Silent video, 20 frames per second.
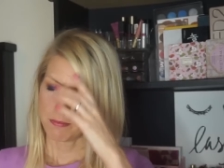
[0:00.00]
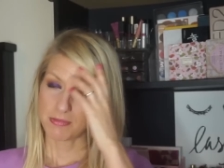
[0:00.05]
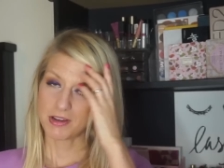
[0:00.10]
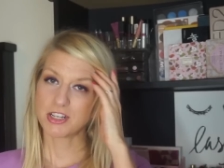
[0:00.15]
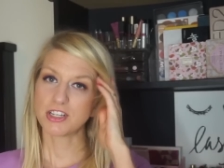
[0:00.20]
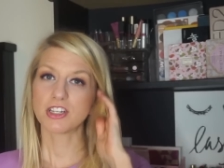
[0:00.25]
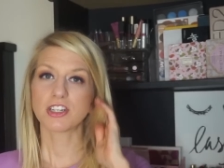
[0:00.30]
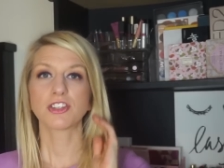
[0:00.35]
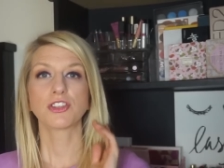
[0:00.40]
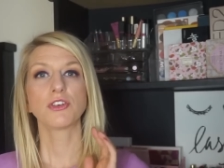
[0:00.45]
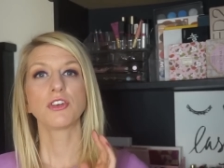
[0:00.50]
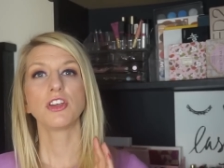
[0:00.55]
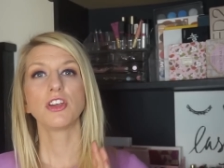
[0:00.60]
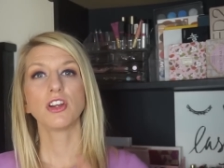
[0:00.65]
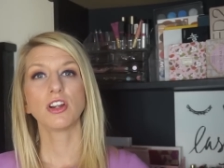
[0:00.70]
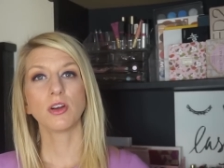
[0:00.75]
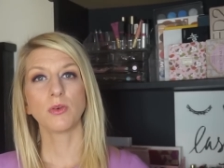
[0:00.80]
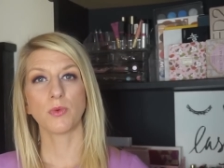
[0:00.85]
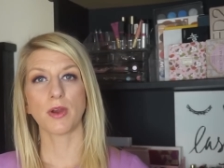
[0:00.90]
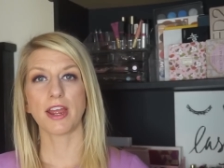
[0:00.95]
But just so
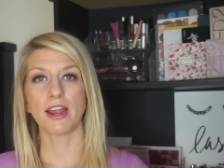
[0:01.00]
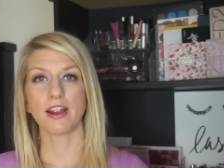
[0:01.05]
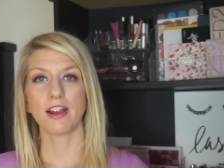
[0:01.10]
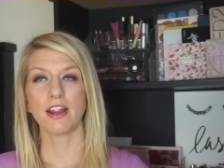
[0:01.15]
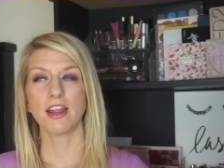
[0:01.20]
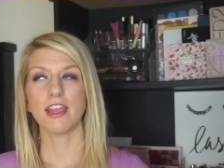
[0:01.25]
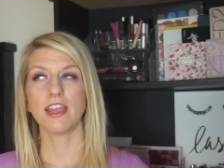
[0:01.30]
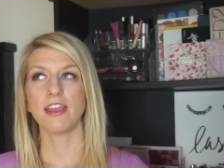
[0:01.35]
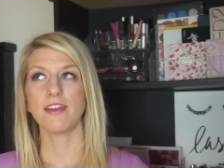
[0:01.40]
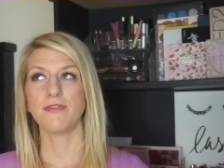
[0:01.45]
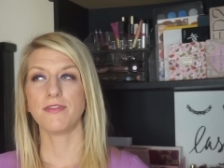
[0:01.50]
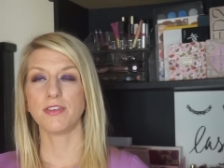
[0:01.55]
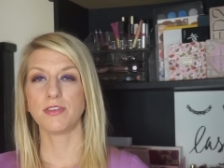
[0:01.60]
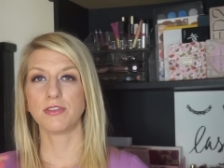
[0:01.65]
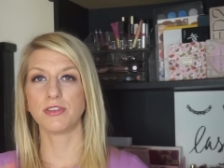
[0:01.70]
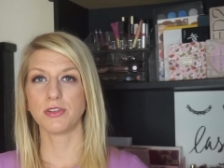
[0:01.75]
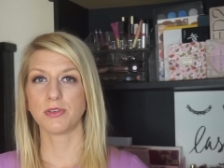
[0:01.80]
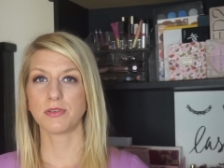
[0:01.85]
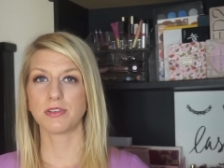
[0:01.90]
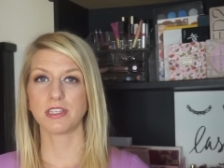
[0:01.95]
you're aware, if you
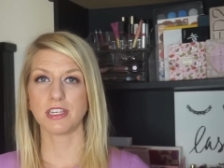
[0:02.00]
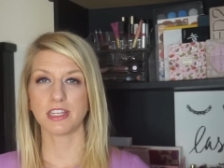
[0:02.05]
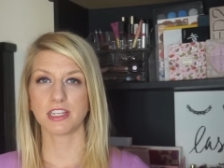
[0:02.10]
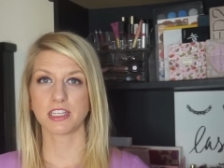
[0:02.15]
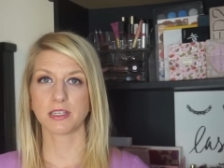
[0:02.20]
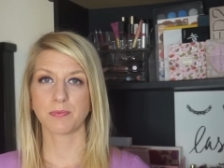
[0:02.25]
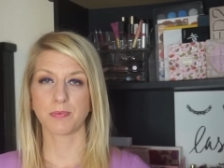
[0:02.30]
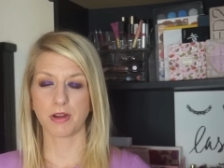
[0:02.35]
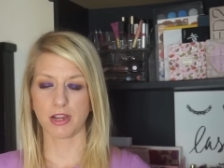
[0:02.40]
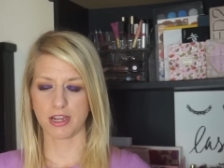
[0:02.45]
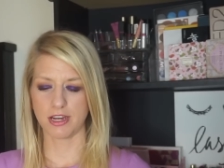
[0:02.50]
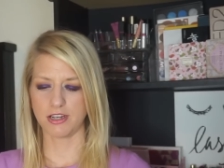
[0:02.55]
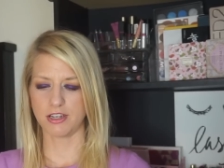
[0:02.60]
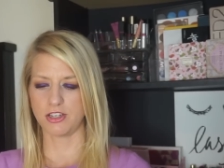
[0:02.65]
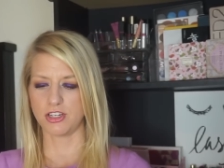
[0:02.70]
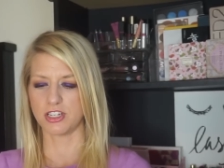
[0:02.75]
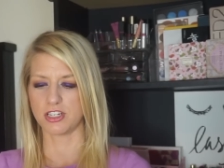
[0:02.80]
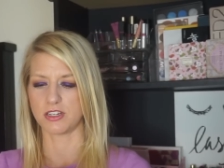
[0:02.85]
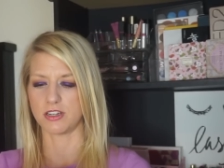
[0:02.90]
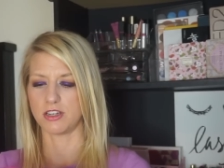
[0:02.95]
do see this brand,
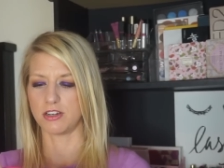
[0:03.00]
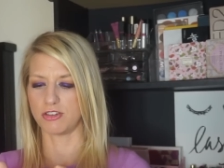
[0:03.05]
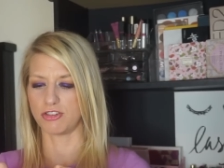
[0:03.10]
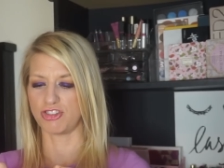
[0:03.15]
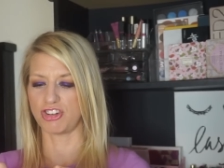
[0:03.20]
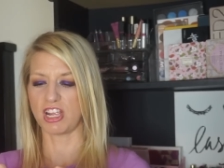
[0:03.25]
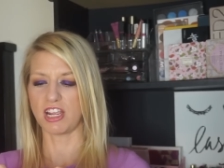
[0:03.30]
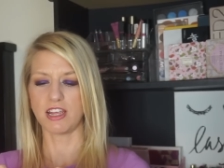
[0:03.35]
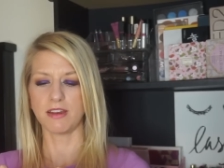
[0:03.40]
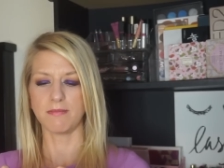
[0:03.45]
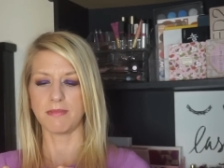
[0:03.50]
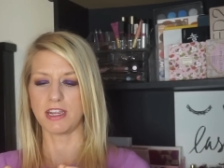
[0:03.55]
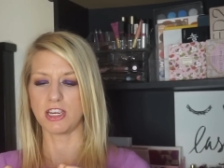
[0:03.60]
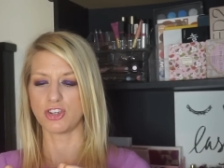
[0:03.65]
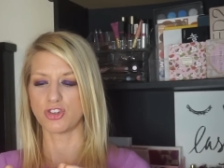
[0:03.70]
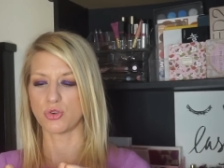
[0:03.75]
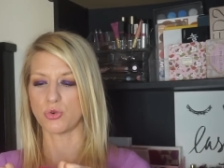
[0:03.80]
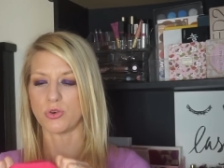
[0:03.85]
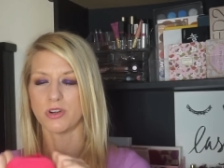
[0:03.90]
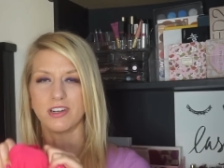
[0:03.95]
just check and make
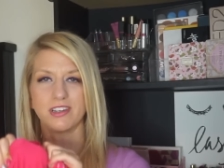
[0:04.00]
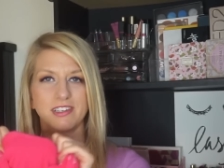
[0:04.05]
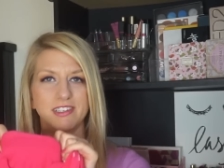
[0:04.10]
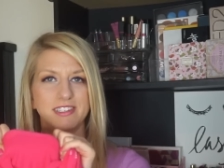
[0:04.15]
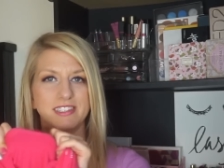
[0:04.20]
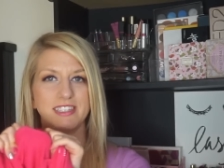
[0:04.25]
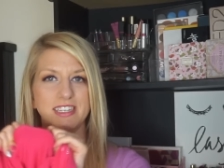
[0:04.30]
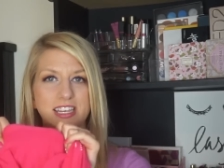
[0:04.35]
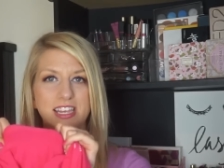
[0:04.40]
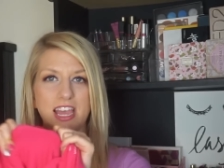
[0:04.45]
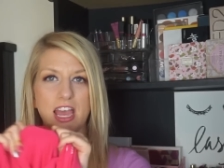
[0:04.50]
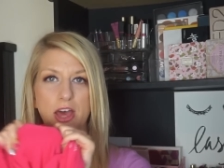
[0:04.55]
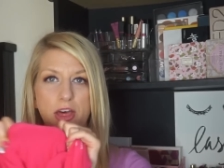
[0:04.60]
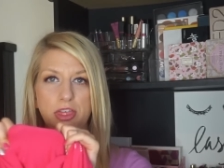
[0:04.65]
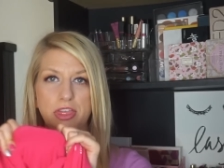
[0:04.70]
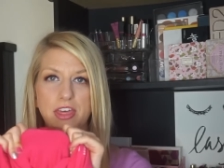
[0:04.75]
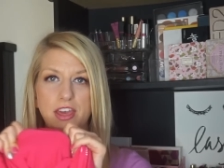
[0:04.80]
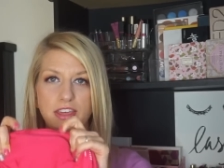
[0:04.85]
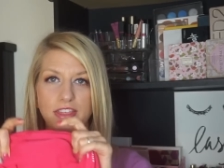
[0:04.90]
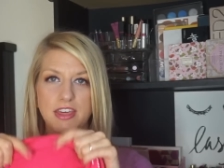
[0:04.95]
sure. See how
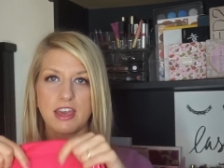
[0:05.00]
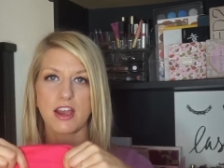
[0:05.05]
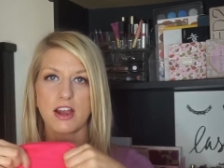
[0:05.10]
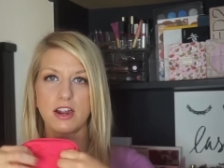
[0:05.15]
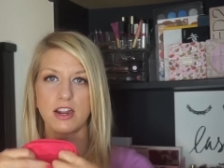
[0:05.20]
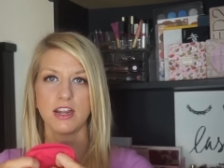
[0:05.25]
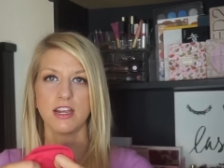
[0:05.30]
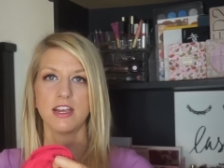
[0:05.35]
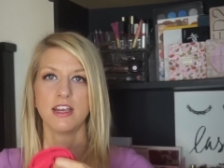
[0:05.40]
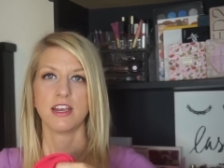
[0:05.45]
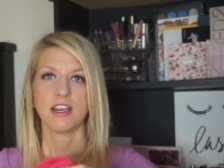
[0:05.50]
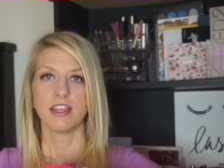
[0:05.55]
thick they are.